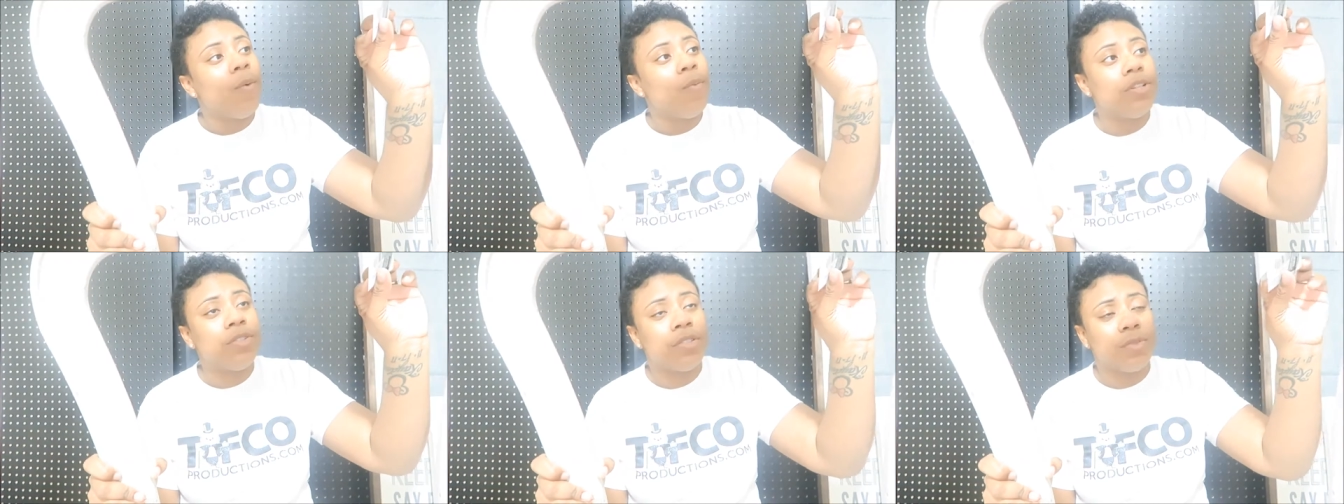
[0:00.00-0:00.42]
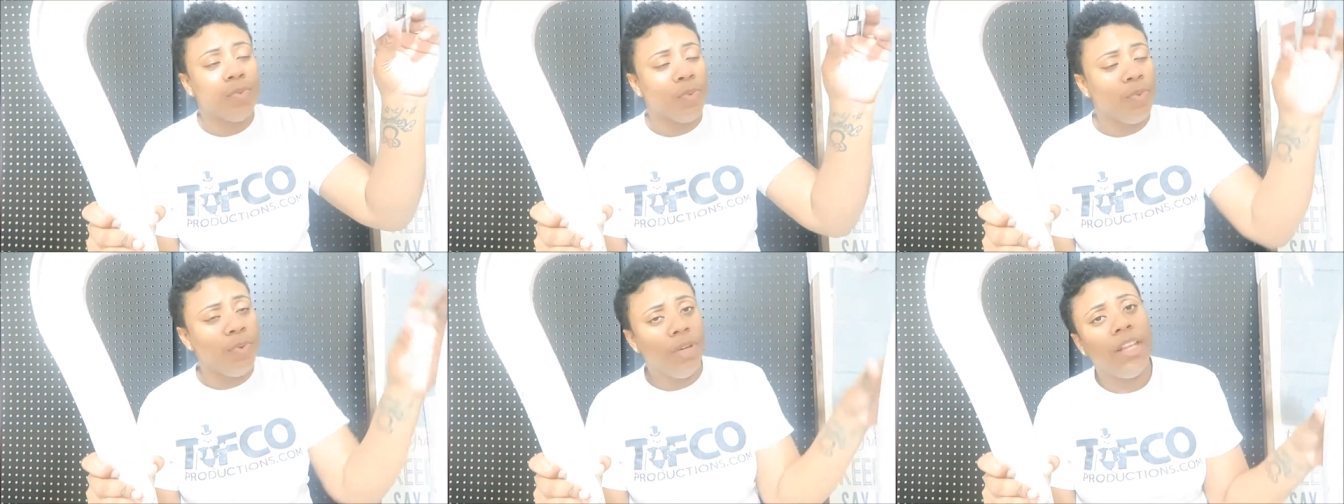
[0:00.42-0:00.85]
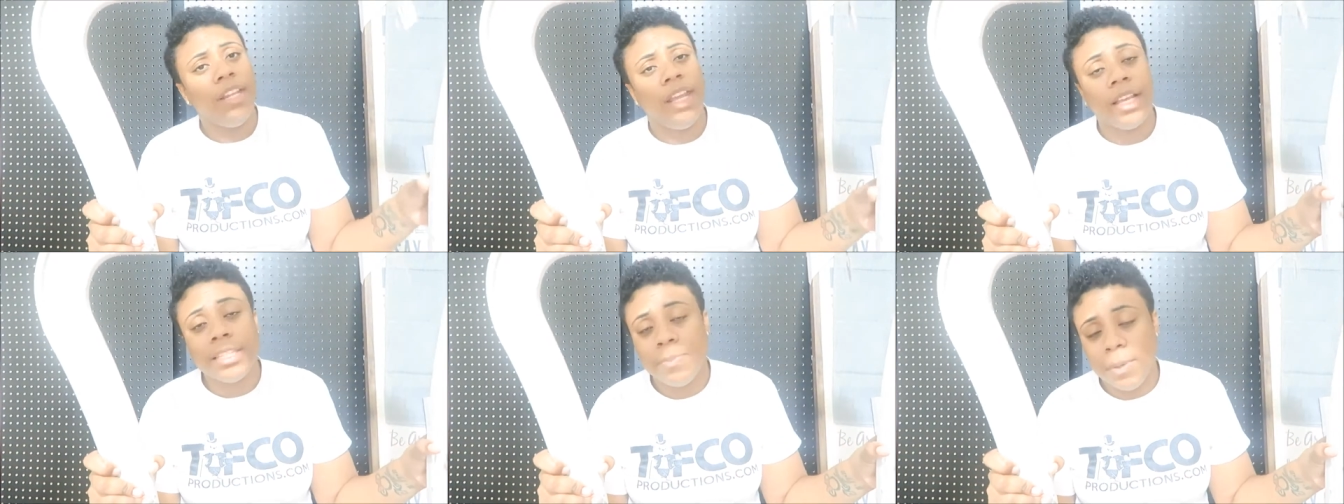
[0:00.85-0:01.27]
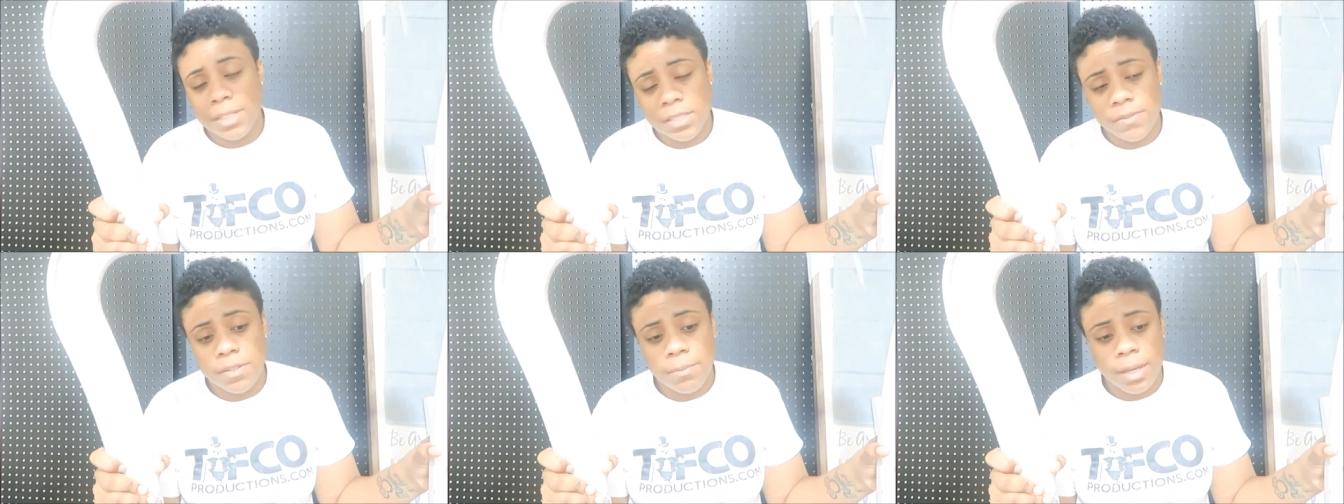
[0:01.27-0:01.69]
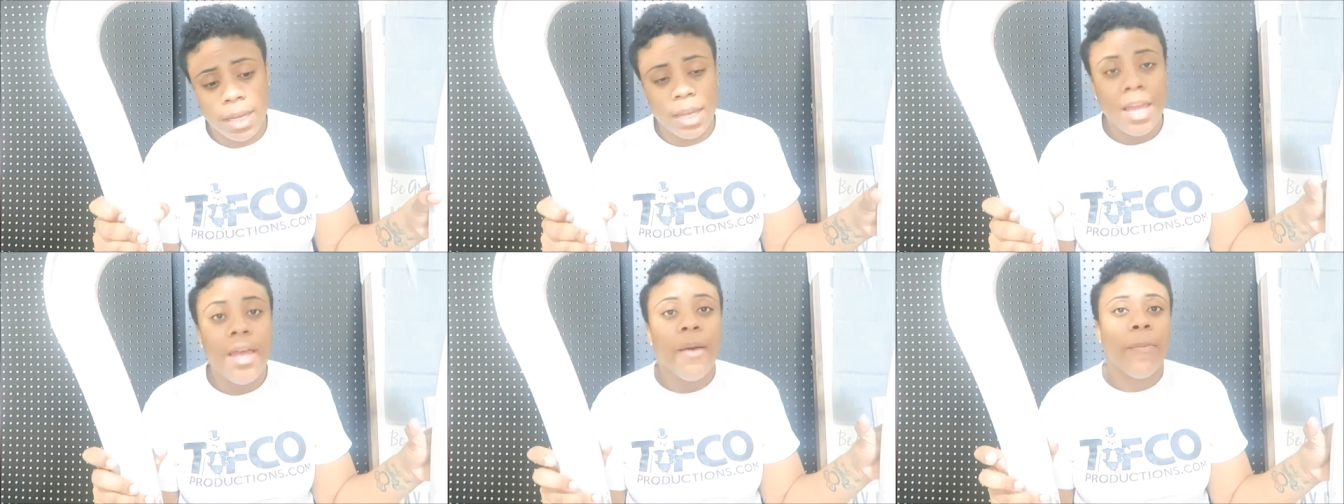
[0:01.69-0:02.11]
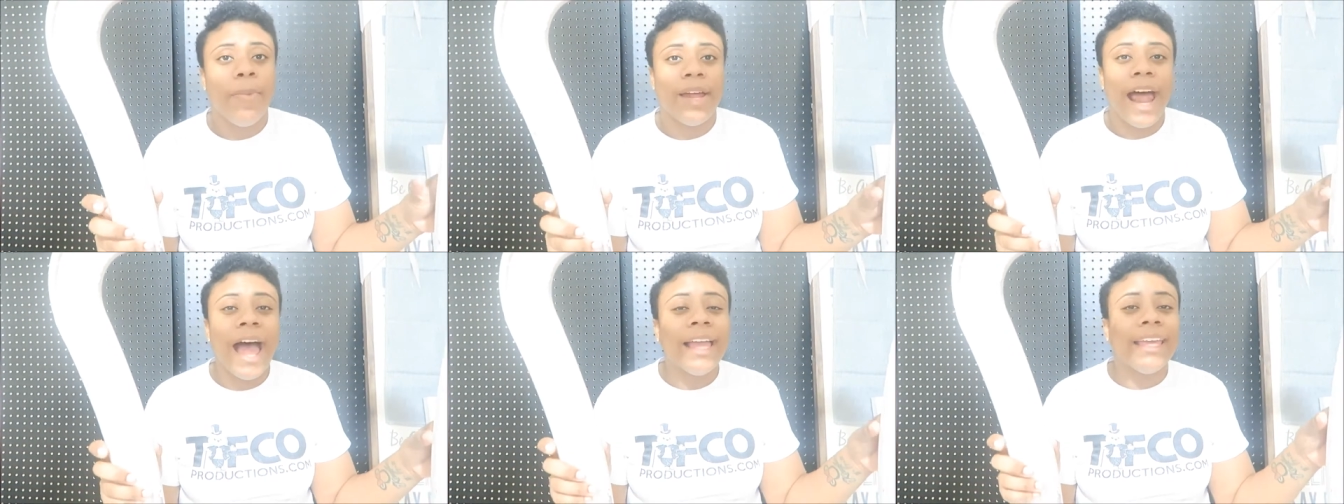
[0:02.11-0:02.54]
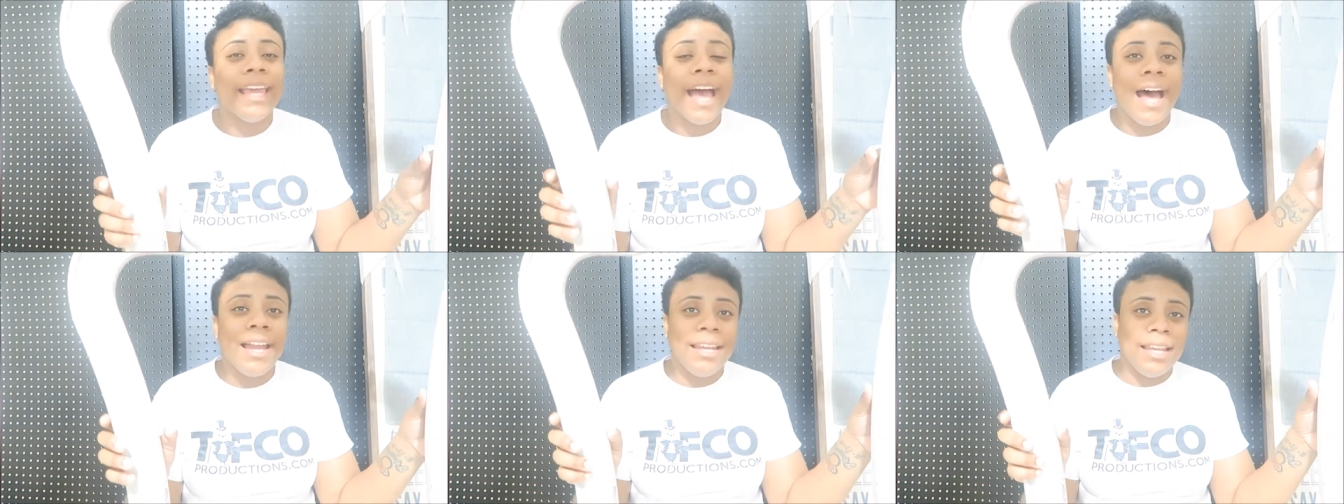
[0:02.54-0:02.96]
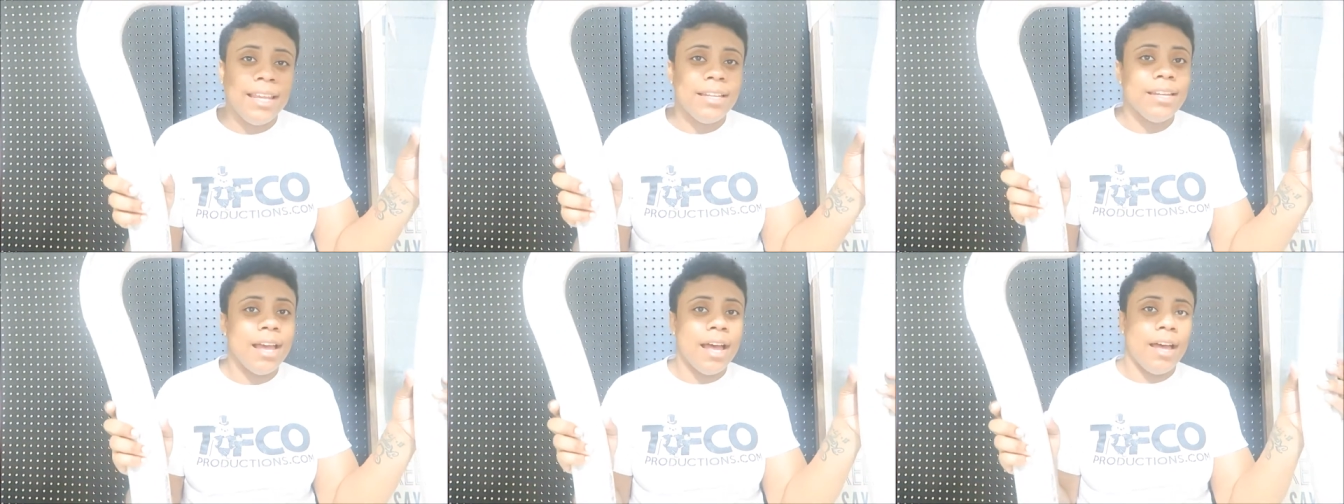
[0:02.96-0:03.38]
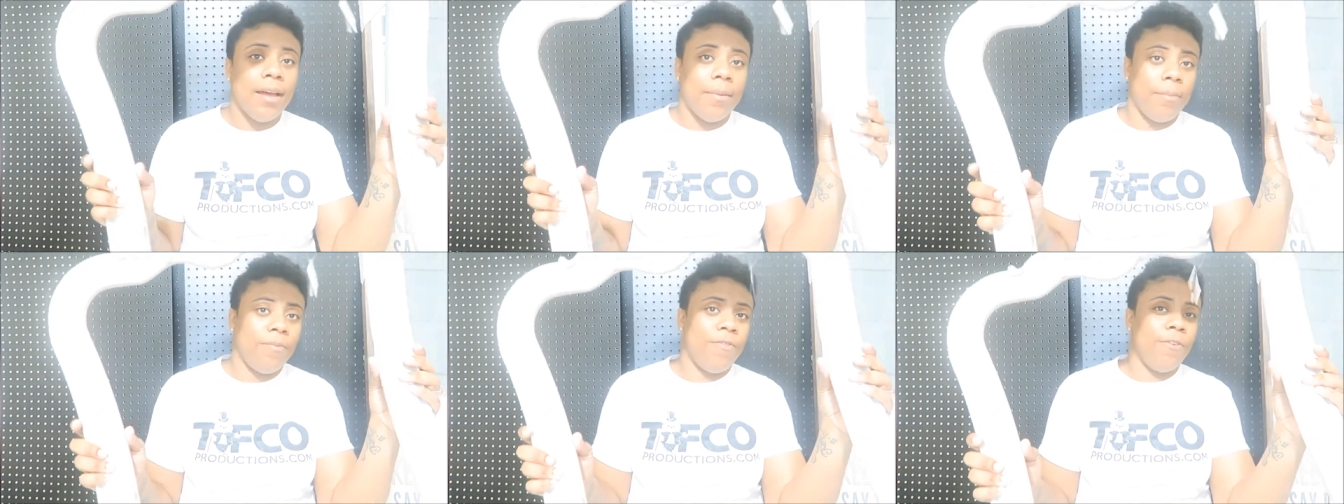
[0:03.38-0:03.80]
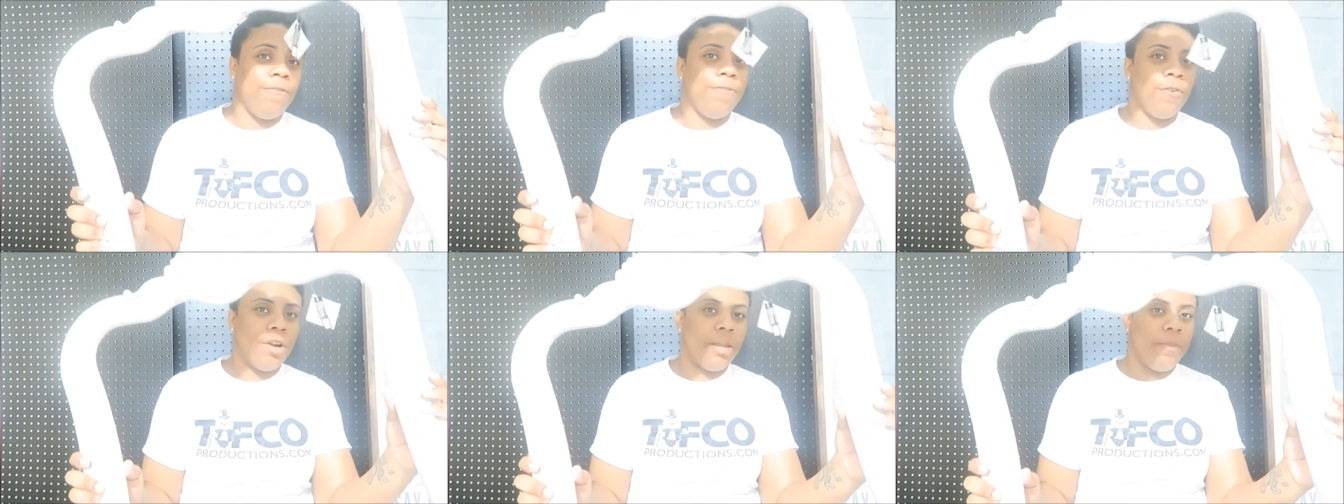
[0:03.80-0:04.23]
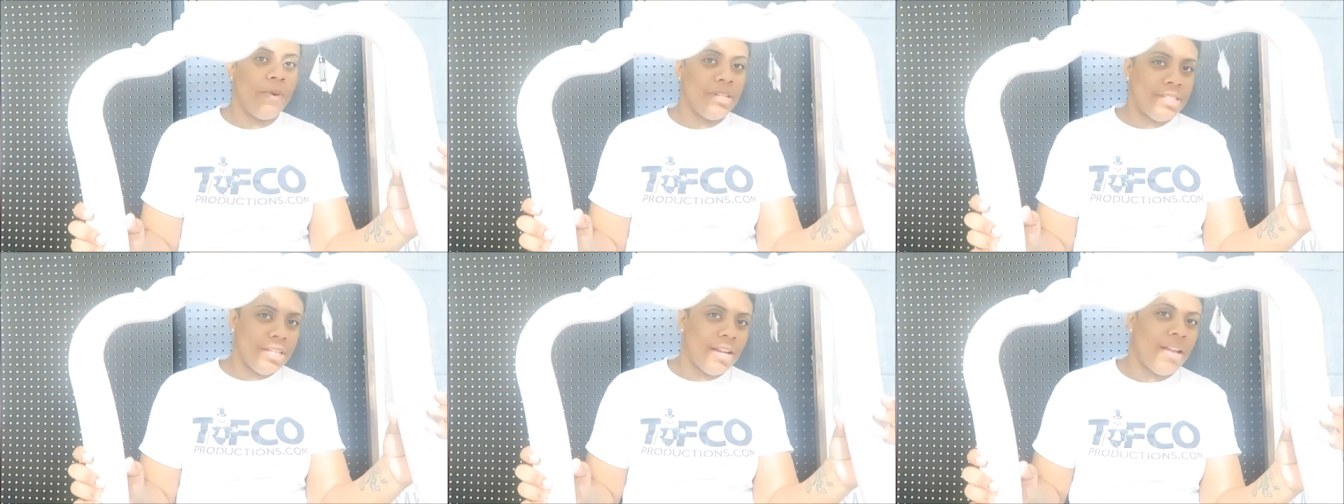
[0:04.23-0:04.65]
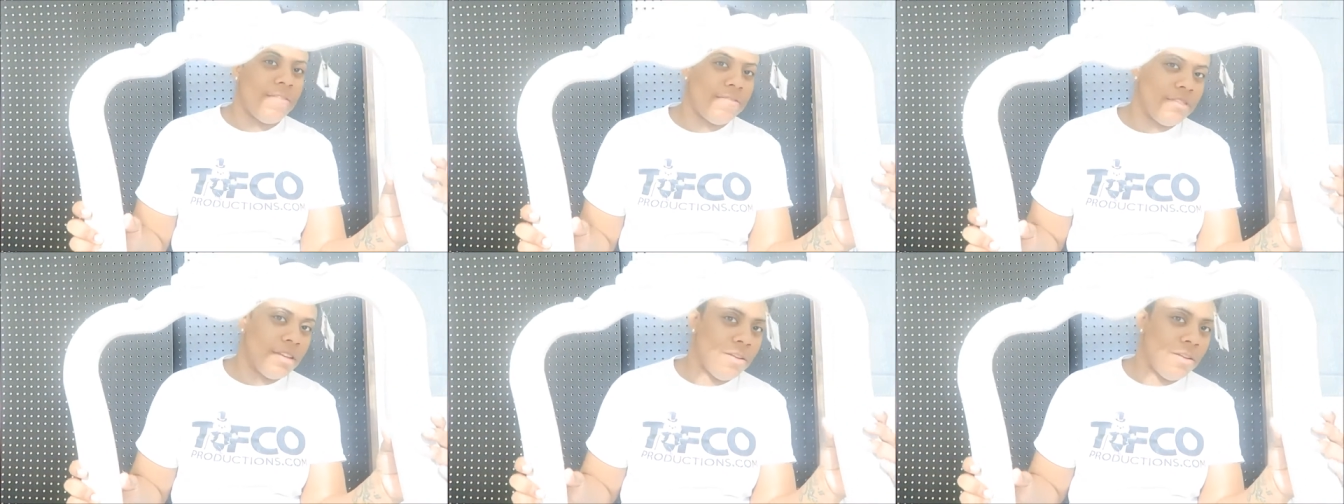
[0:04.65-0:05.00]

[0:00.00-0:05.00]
which is really expensive to me, but I got it um, for 40% off,